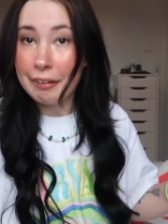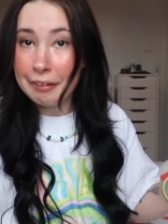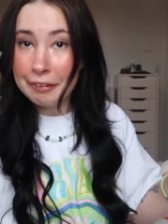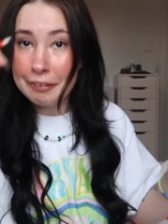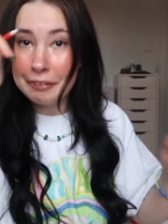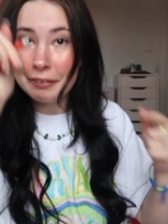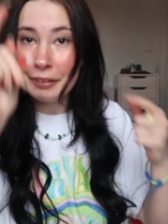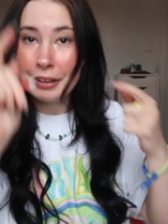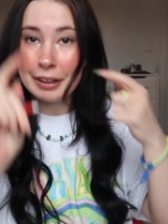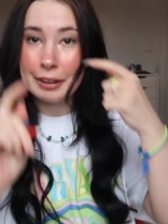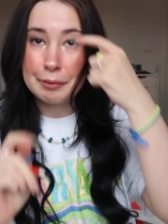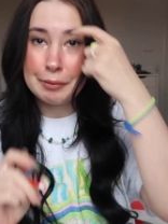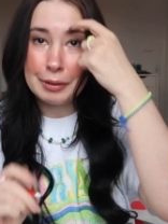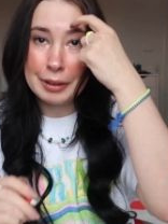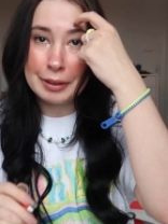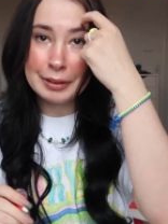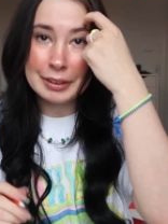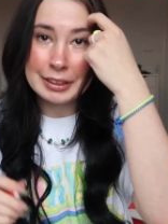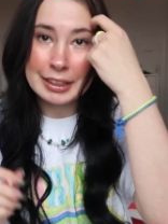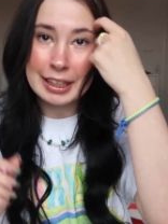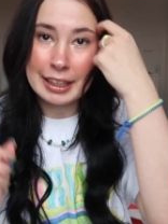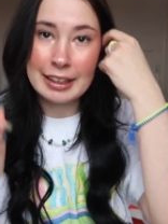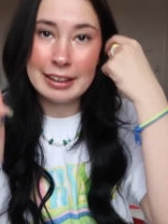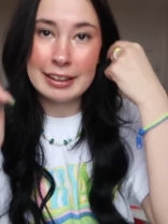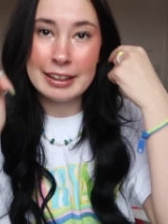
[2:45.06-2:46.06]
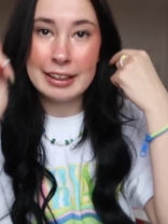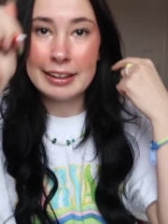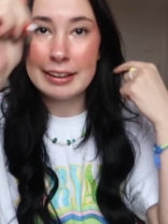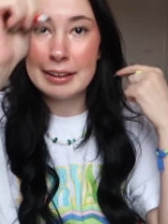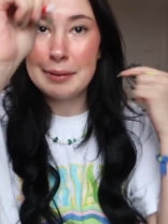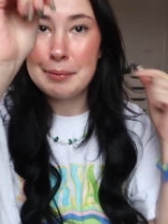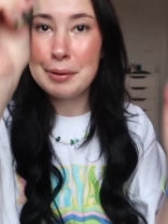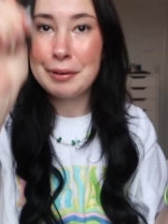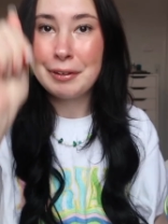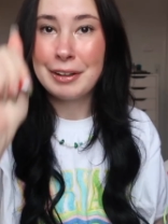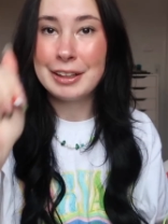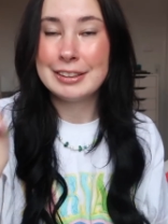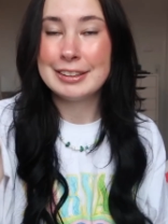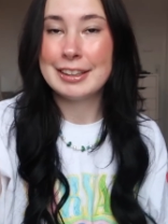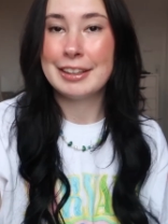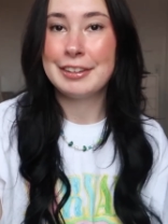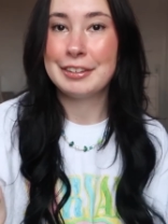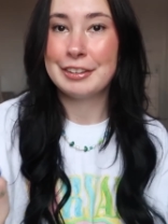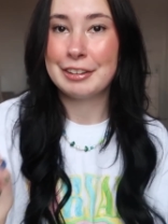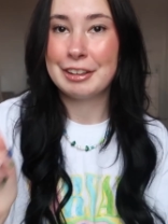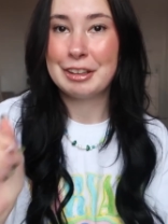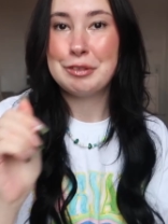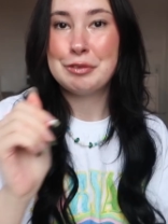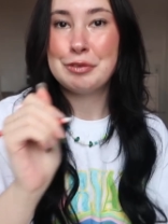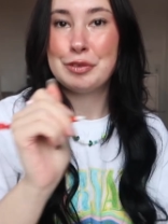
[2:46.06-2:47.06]
Oh, like one second, like let me write down
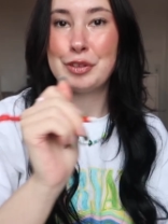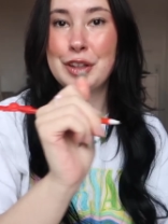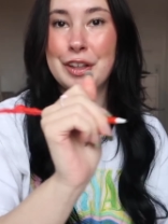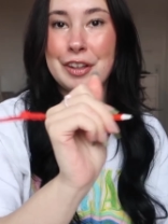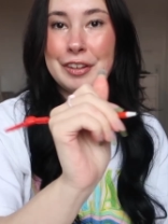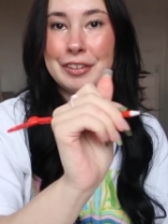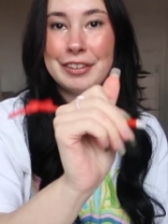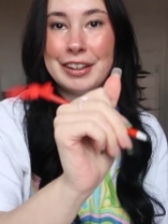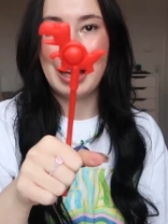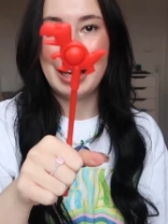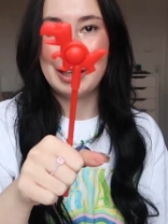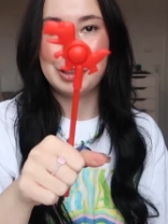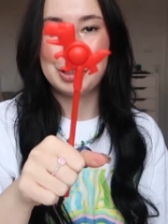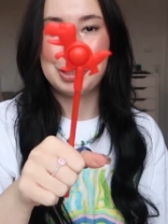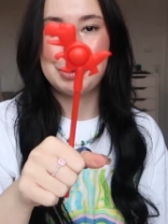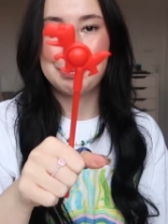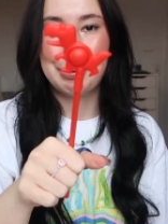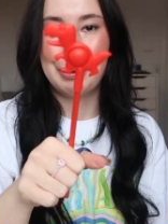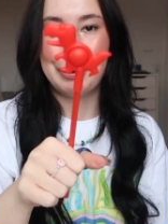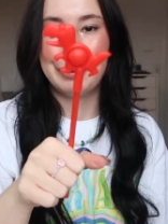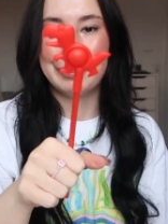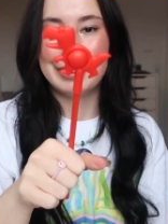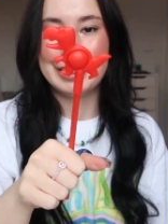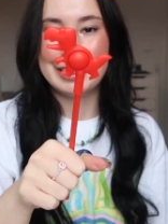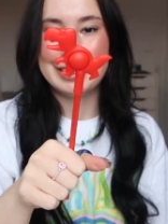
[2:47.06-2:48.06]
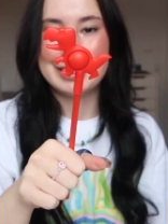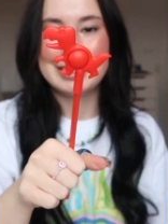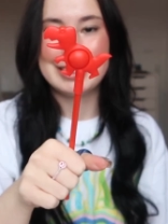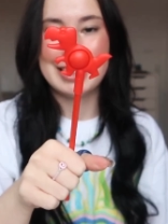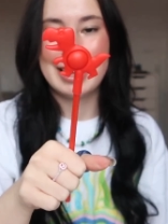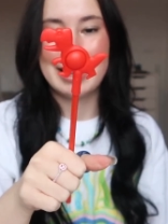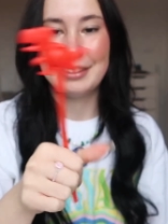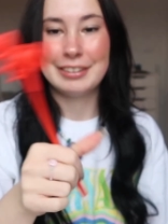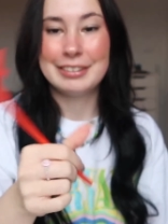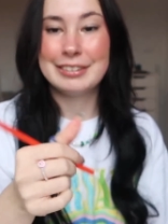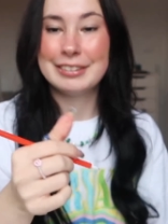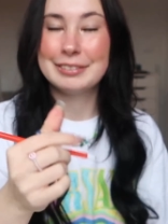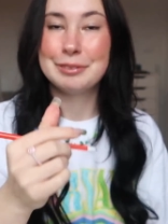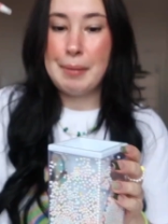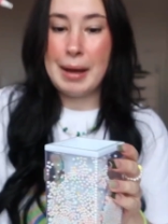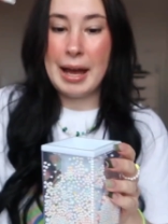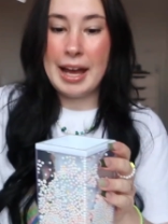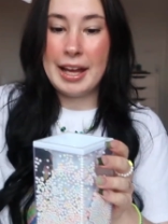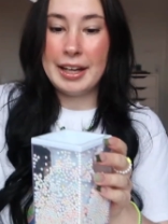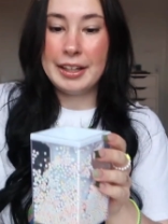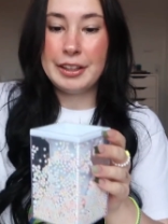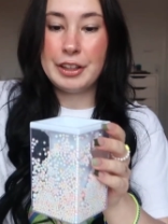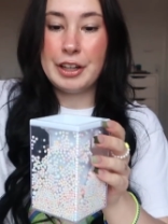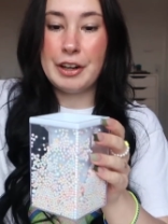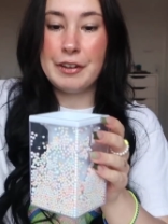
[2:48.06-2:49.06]
your info. I just pull this out.
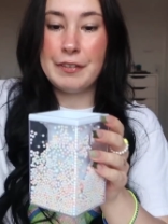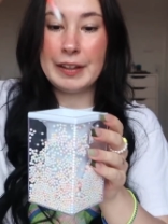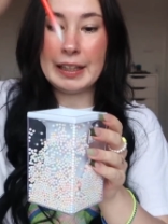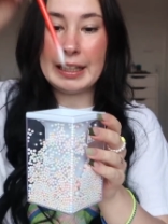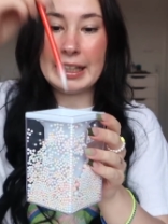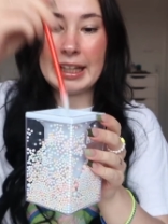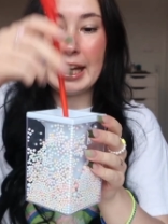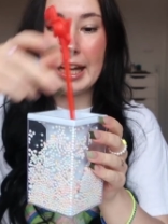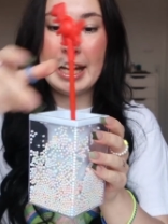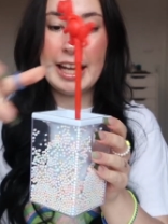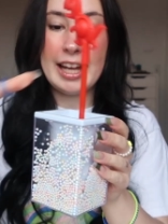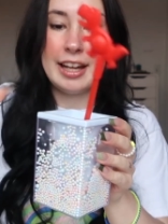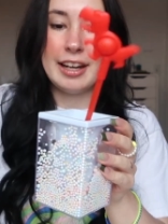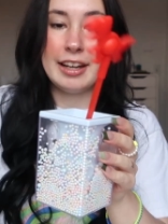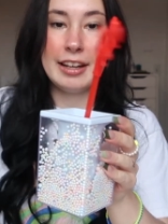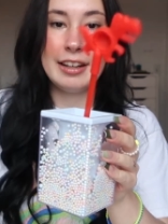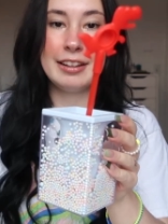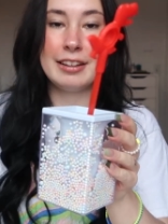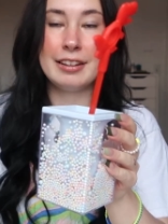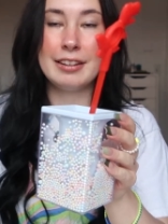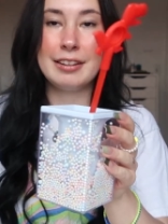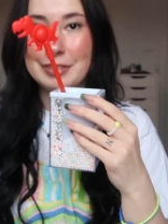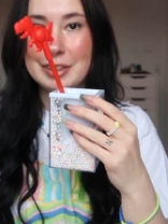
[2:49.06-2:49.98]
Pen going in.